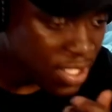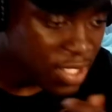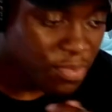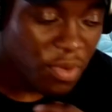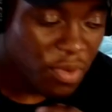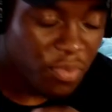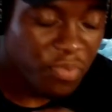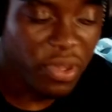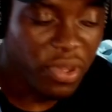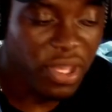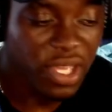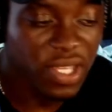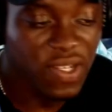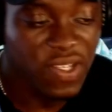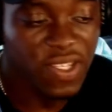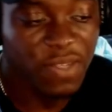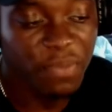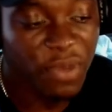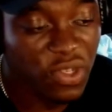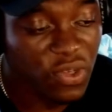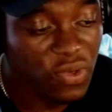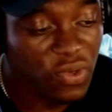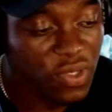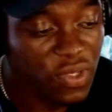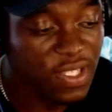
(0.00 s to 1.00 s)
been put in a
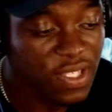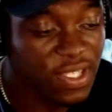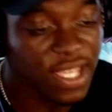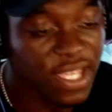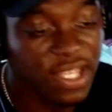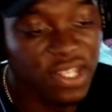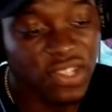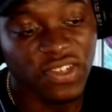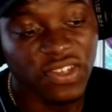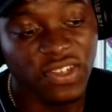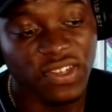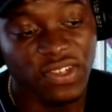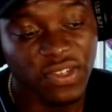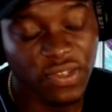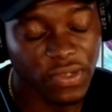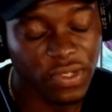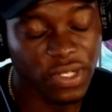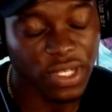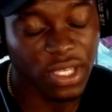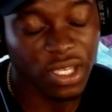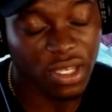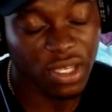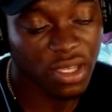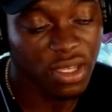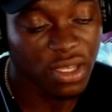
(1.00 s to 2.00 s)
special detention
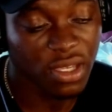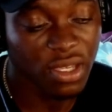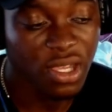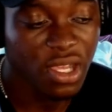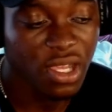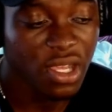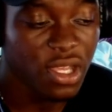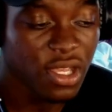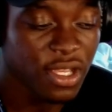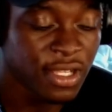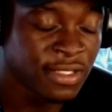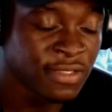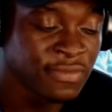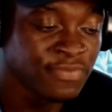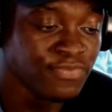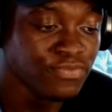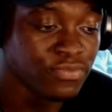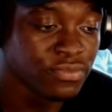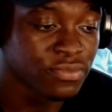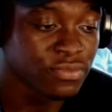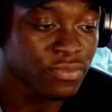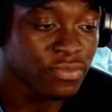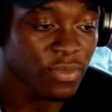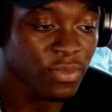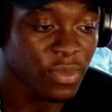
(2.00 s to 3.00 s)
unit,
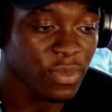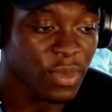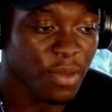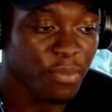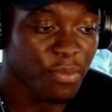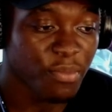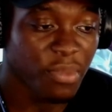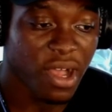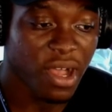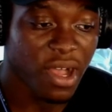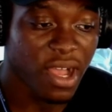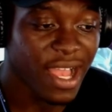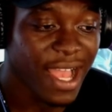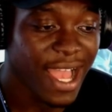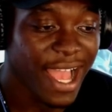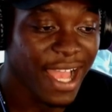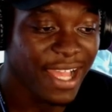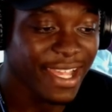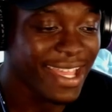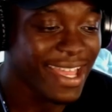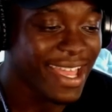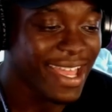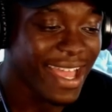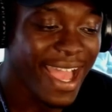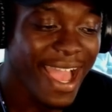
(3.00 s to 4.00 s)
but
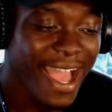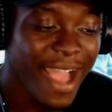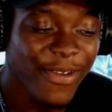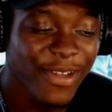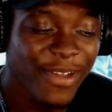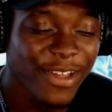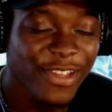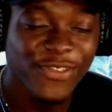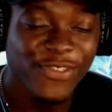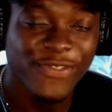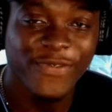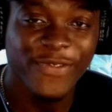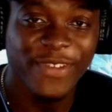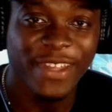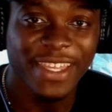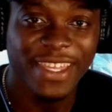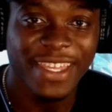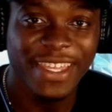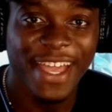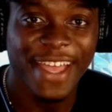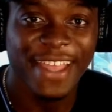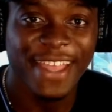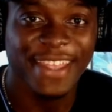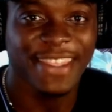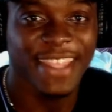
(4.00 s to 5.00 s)
how can you
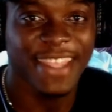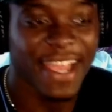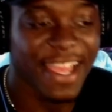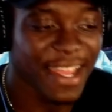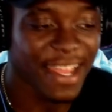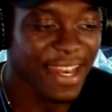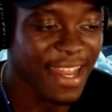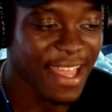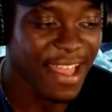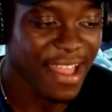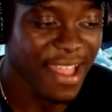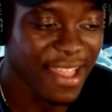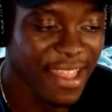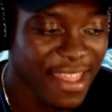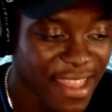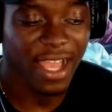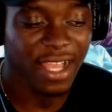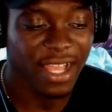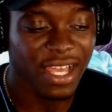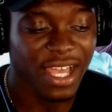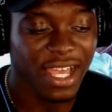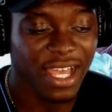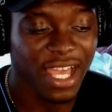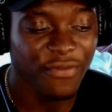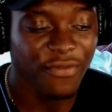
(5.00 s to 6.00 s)
forget that? Like,
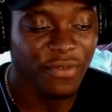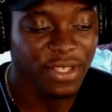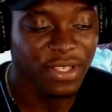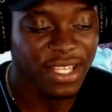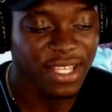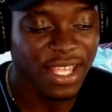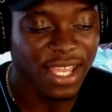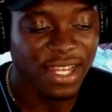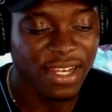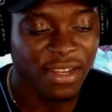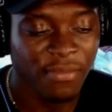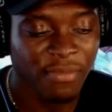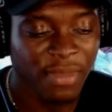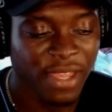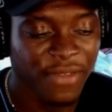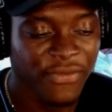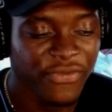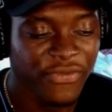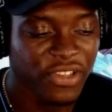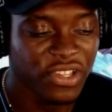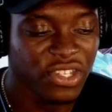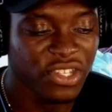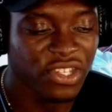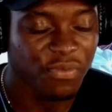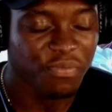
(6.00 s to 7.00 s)
everyone's saying the main
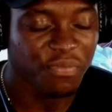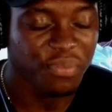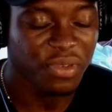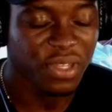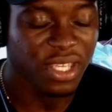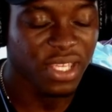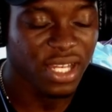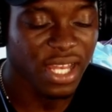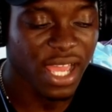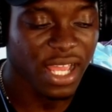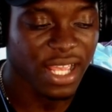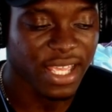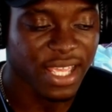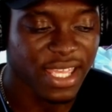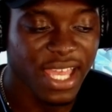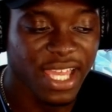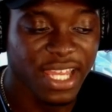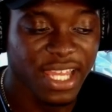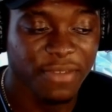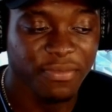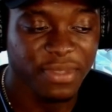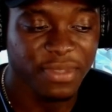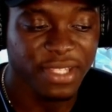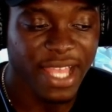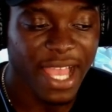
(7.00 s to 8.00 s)
thing should be like getting
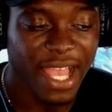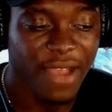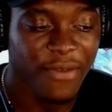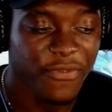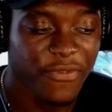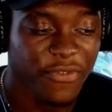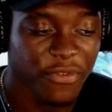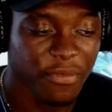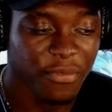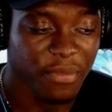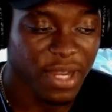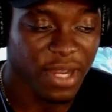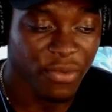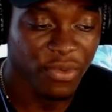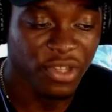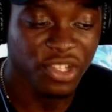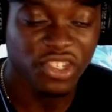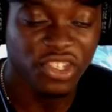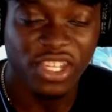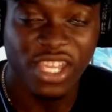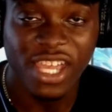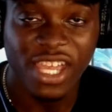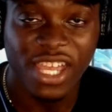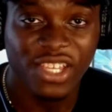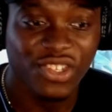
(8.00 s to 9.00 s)
him down from there, which
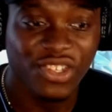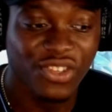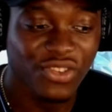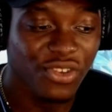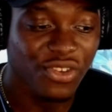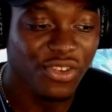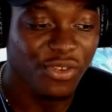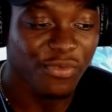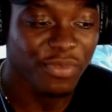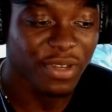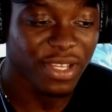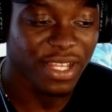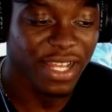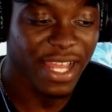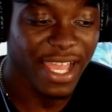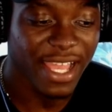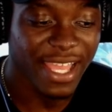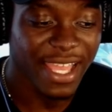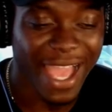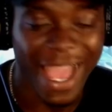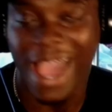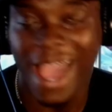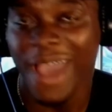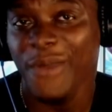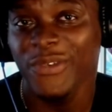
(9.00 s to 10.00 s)
yeah, it's true, but like,
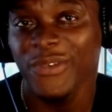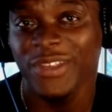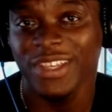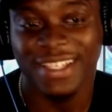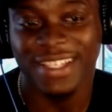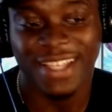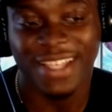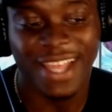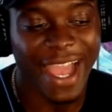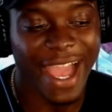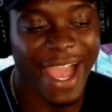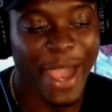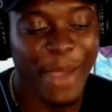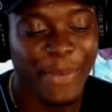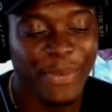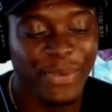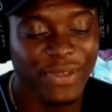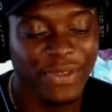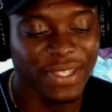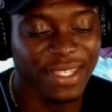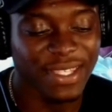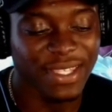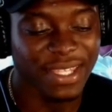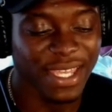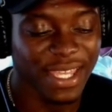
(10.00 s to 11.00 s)
how does that happen
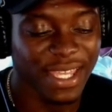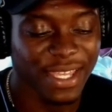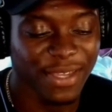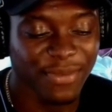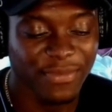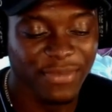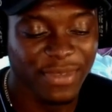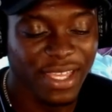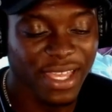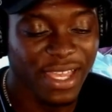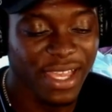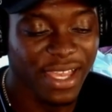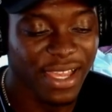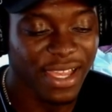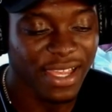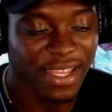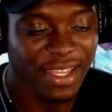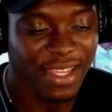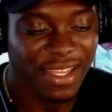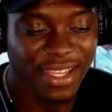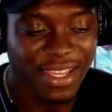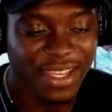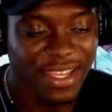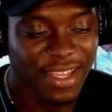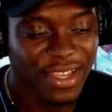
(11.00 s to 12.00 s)
to him? Yeah,
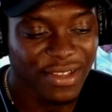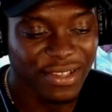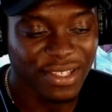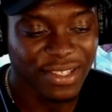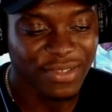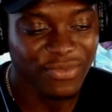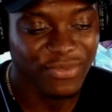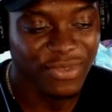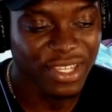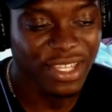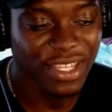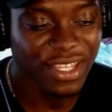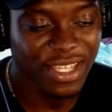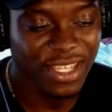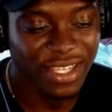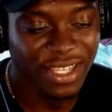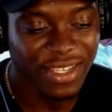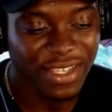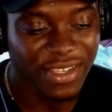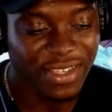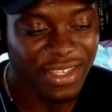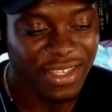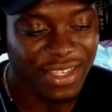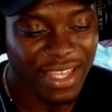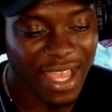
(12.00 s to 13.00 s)
so
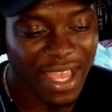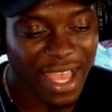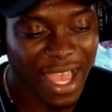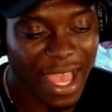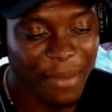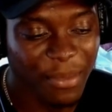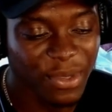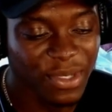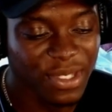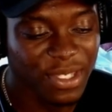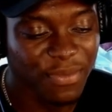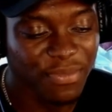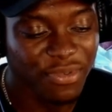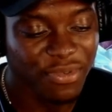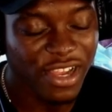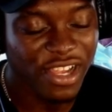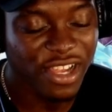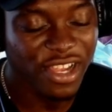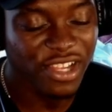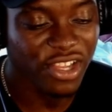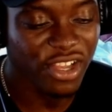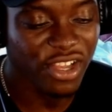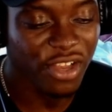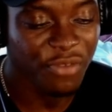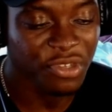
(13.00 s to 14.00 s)
I'm not surprised
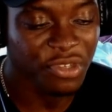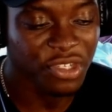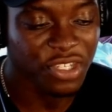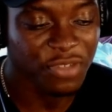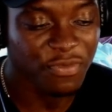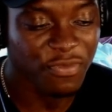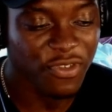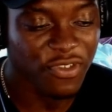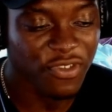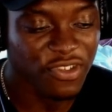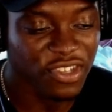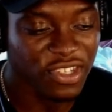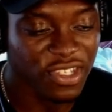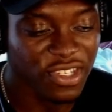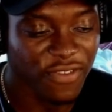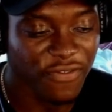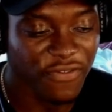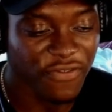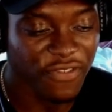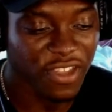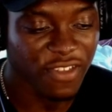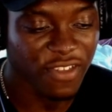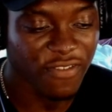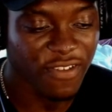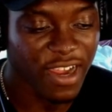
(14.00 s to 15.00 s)
she come and smoke just to
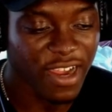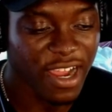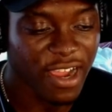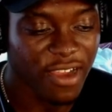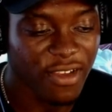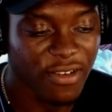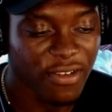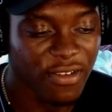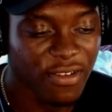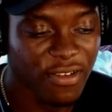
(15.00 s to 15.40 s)
figure it out.